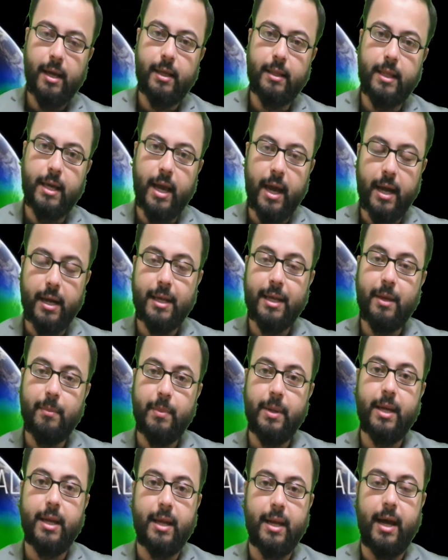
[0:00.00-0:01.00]
They are
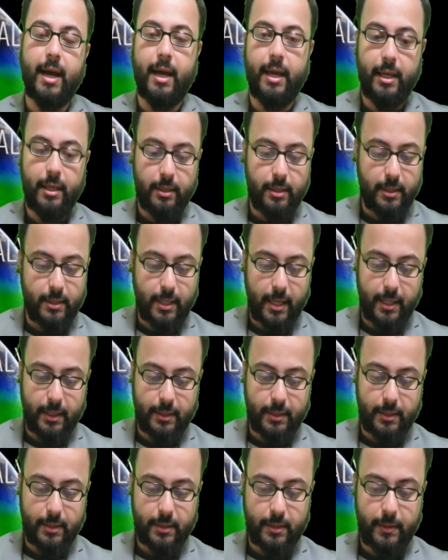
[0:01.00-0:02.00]
keeping an eye, the
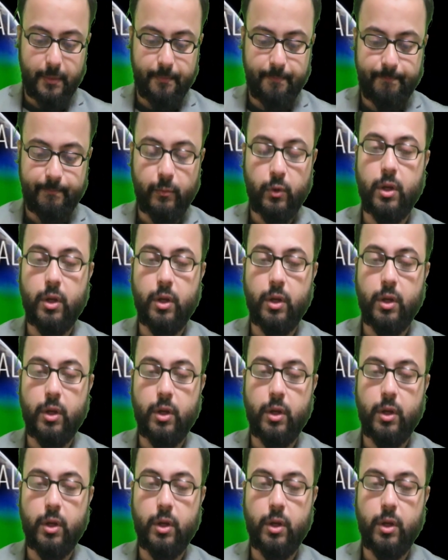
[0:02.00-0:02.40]
scientists.